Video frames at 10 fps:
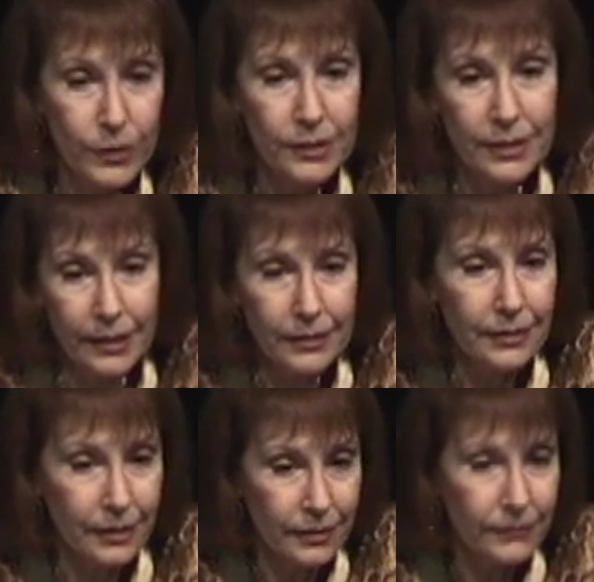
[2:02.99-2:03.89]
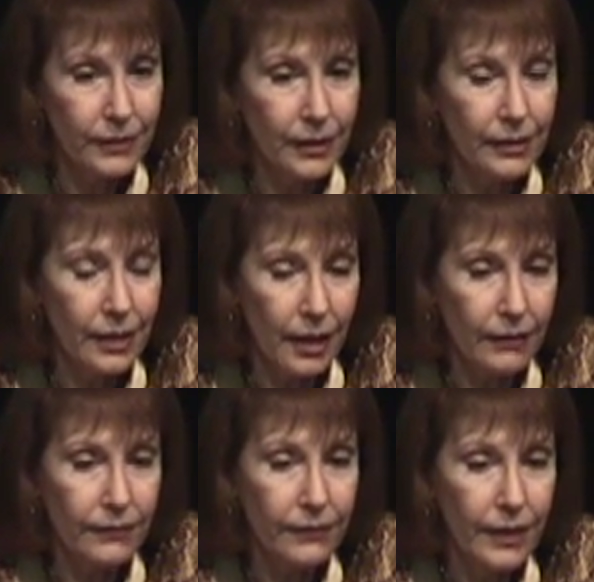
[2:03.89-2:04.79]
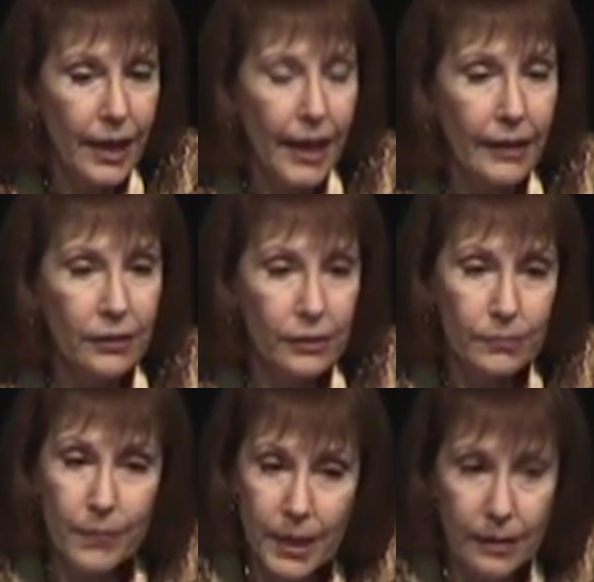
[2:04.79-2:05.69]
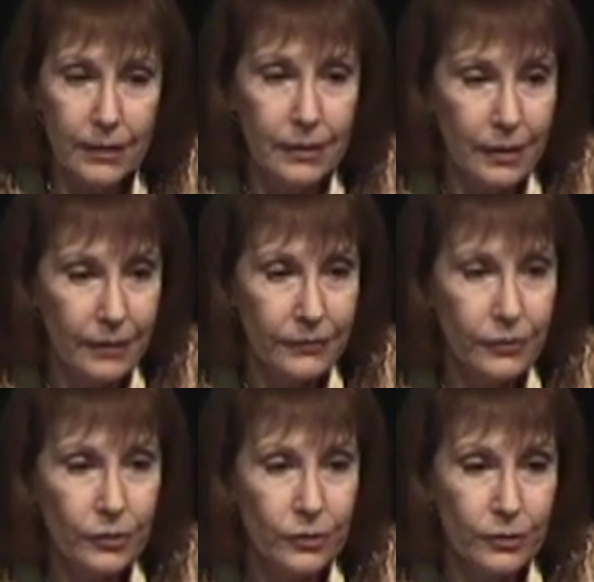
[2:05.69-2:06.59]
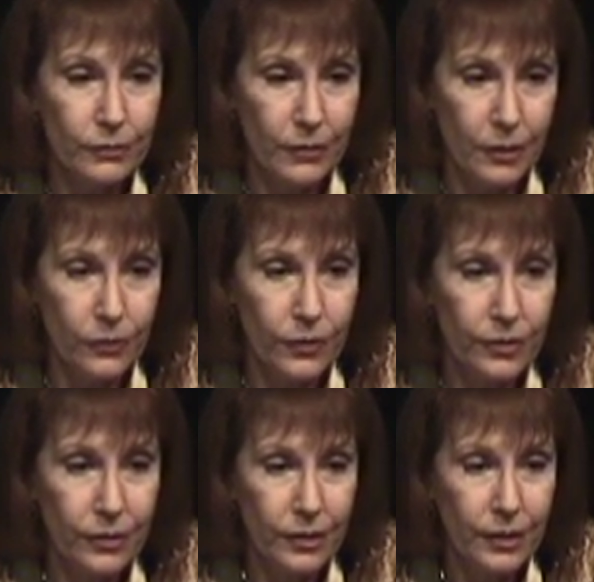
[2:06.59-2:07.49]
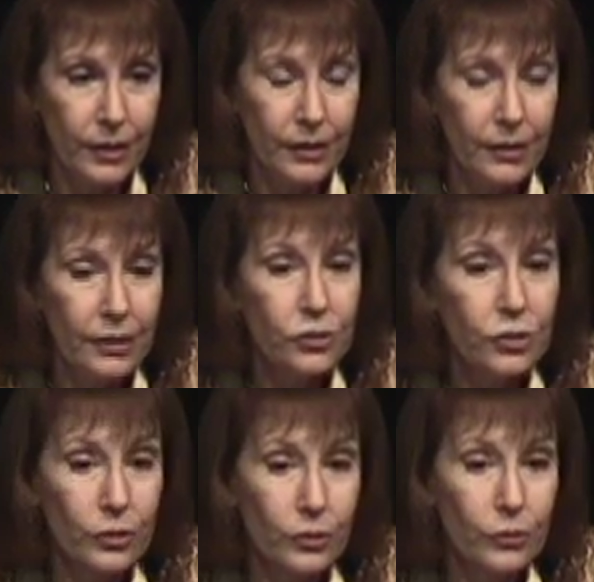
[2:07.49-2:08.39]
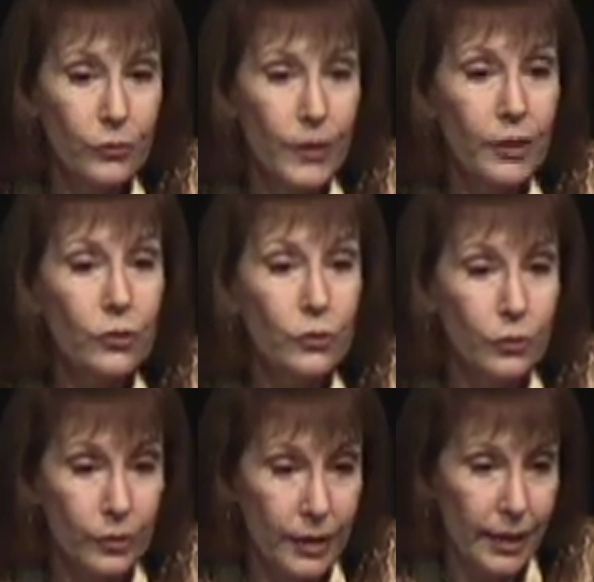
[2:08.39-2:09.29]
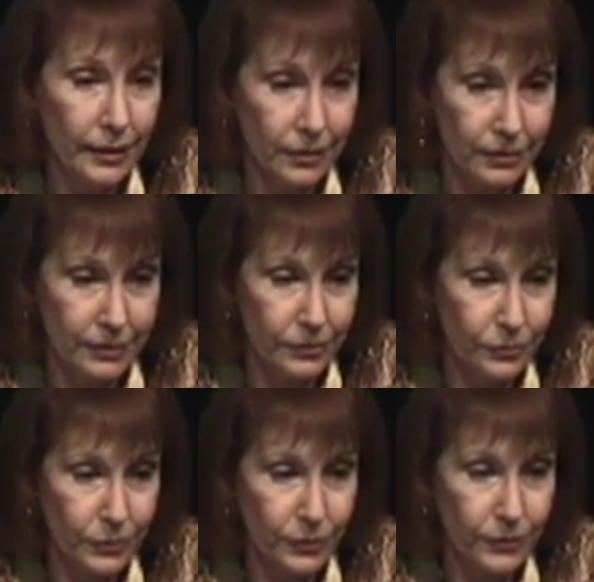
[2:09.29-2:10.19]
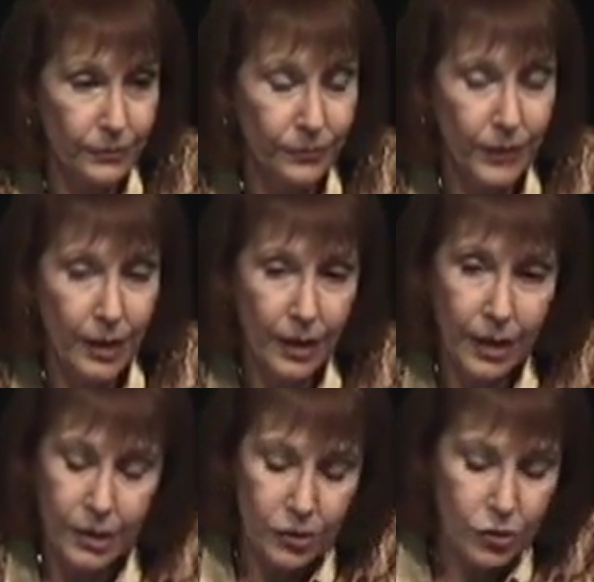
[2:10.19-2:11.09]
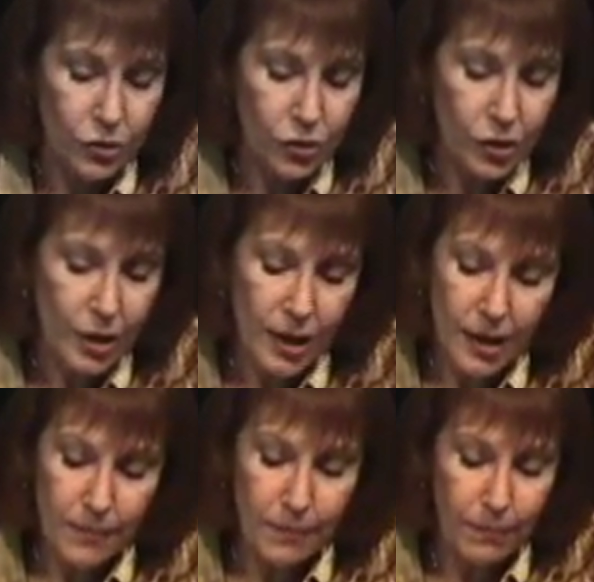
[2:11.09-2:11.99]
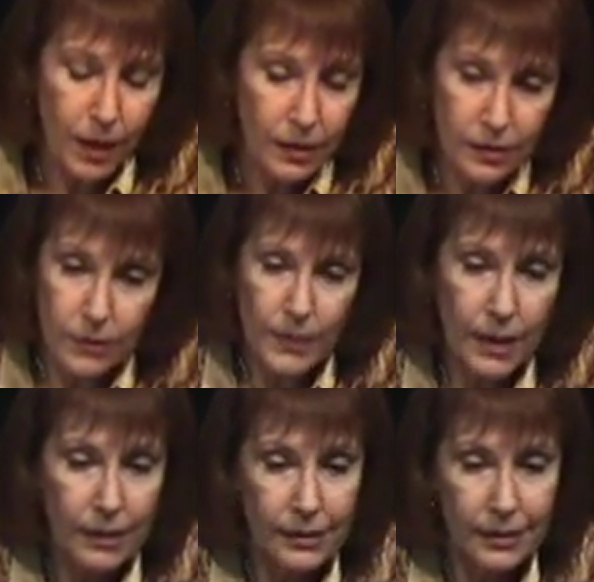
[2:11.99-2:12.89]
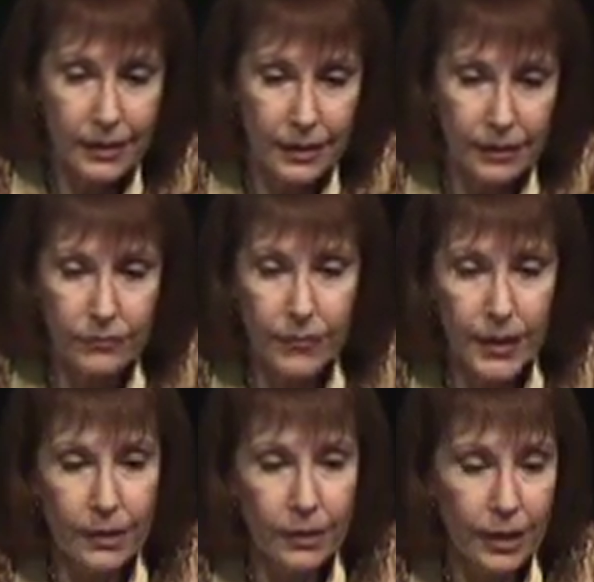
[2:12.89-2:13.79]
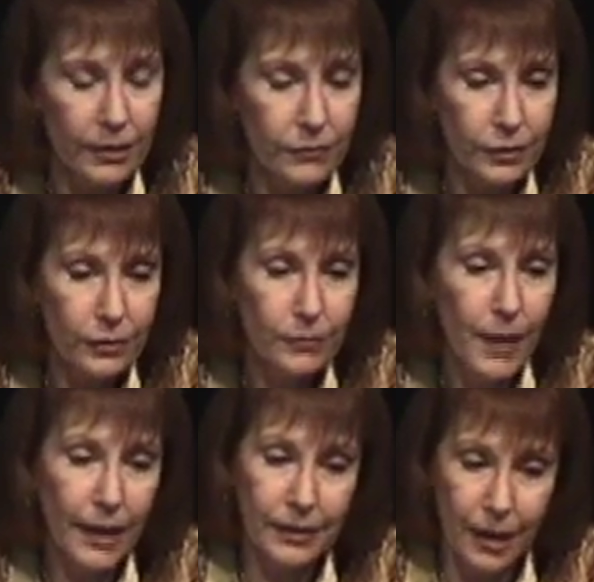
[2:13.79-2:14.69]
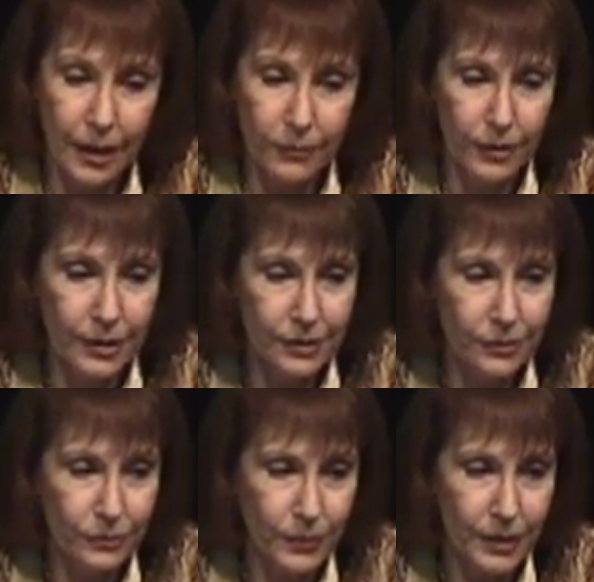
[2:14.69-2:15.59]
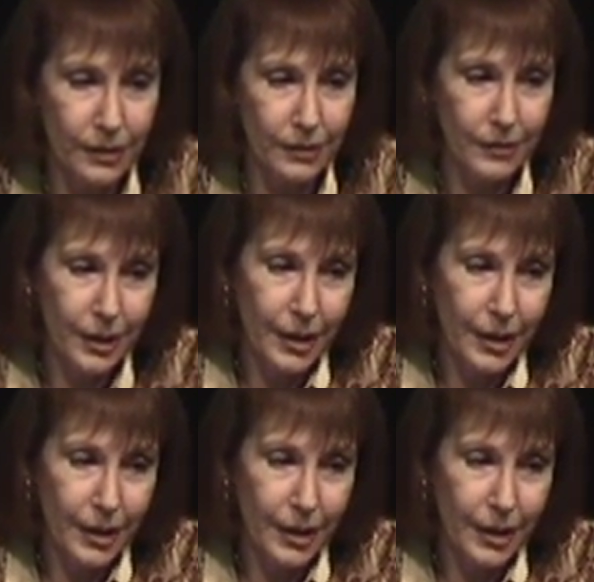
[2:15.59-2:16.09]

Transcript: was sensitive enough and committed enough to your growth that she knew when you could handle the truth. She bugged me to give her my diaries to read.